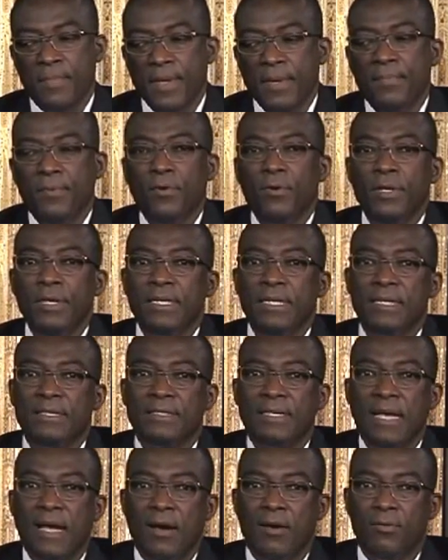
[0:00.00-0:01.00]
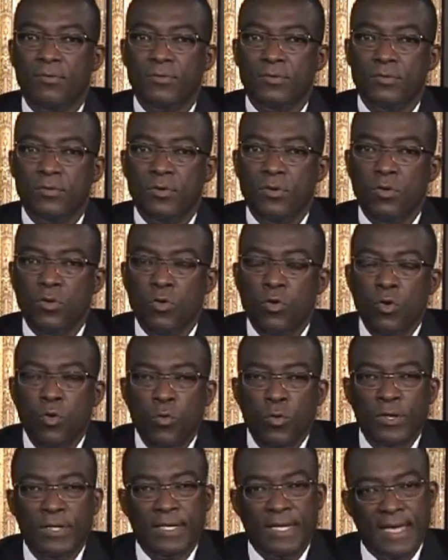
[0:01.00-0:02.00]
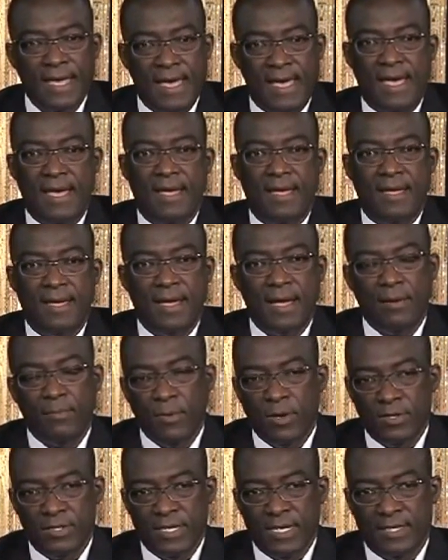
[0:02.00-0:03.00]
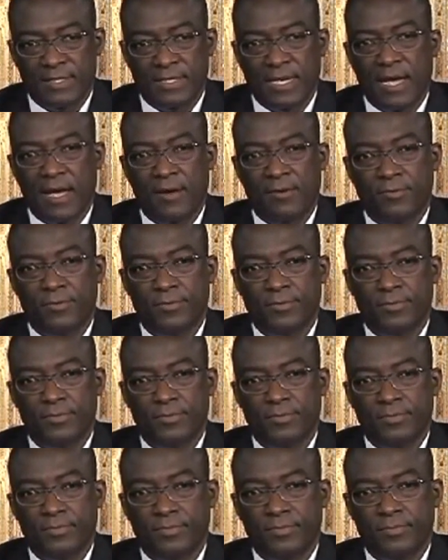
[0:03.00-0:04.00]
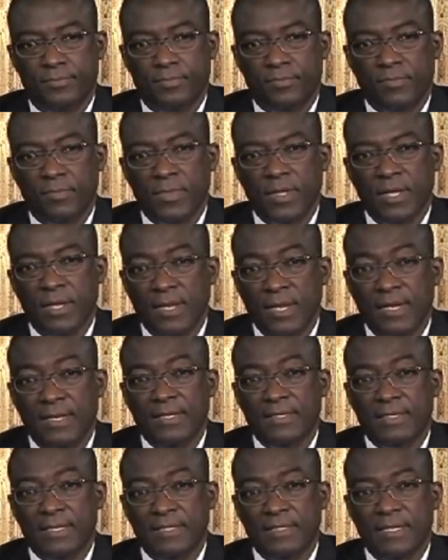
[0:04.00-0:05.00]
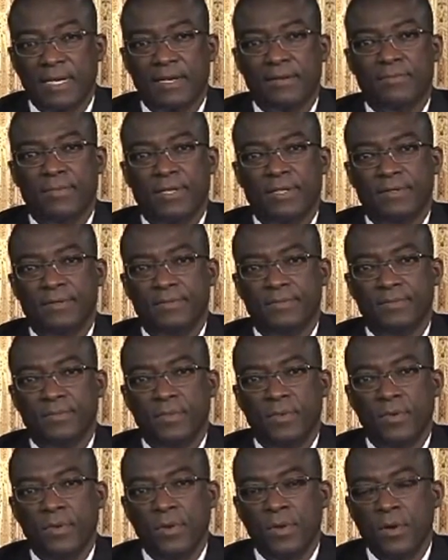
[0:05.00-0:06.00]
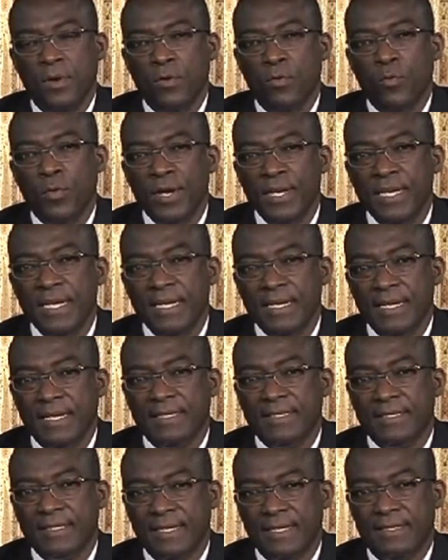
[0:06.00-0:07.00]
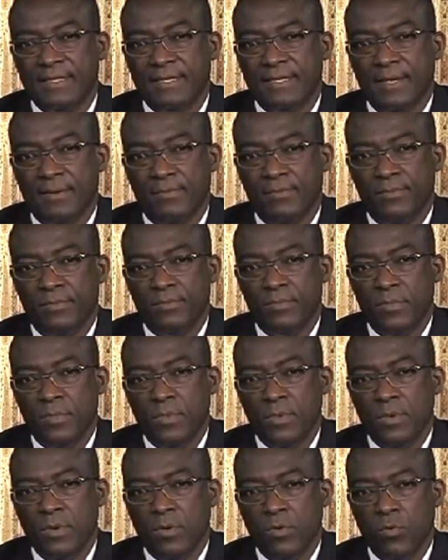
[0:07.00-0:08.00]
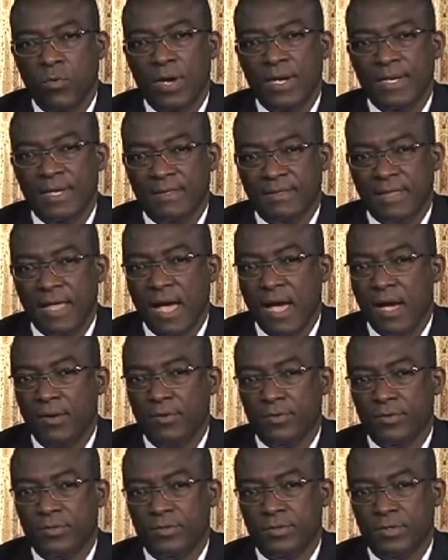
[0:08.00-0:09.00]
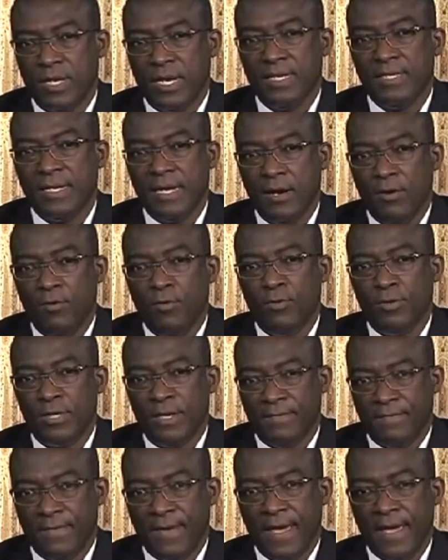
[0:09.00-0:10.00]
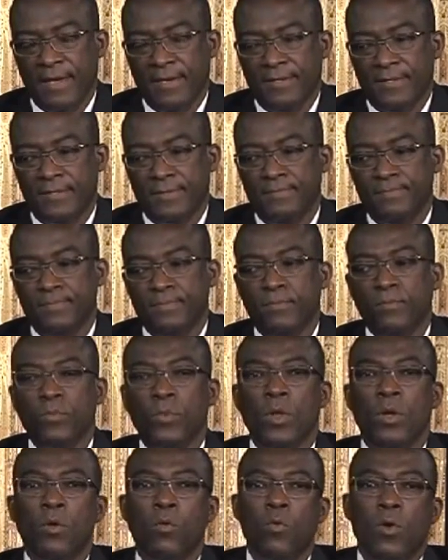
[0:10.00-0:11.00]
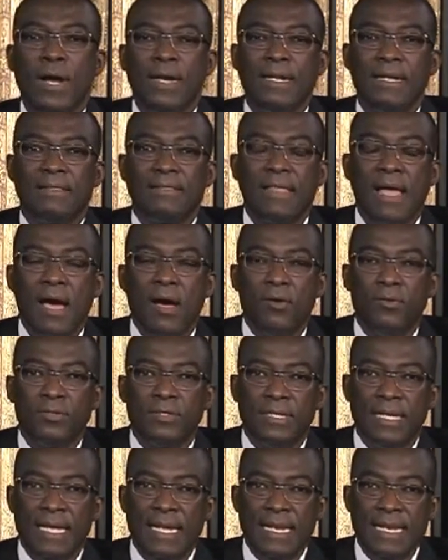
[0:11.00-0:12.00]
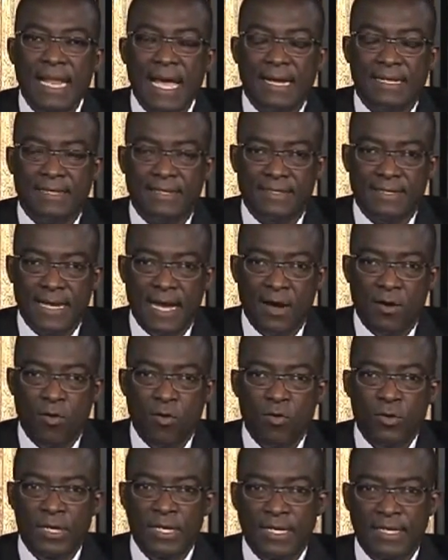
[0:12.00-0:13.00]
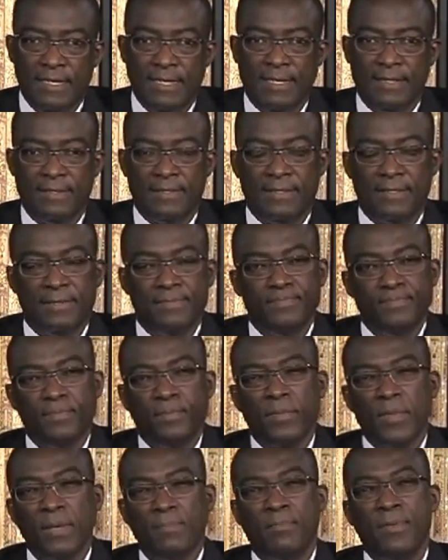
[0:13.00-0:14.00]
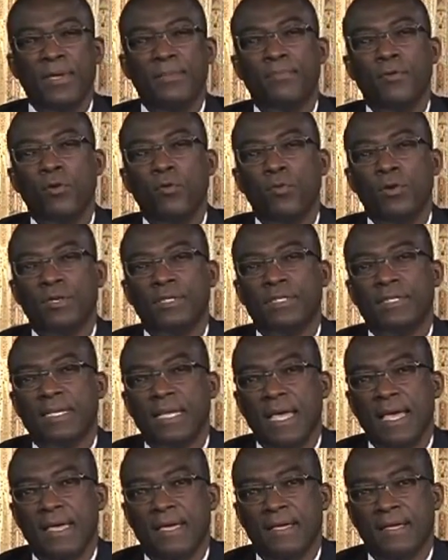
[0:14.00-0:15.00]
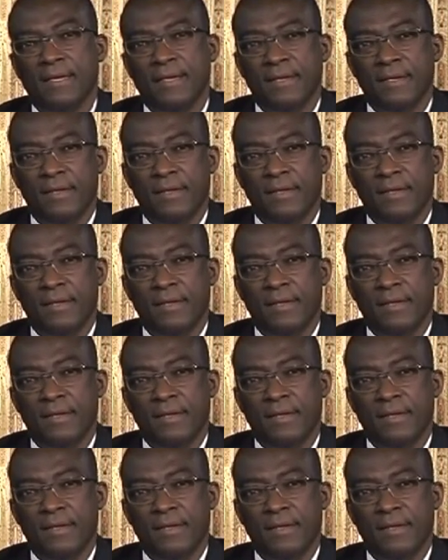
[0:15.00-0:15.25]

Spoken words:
People in the town who would care about their town. Ladies and gentlemen, we need a system where the towns run their own affairs, where the towns elect their own leaders. People would say,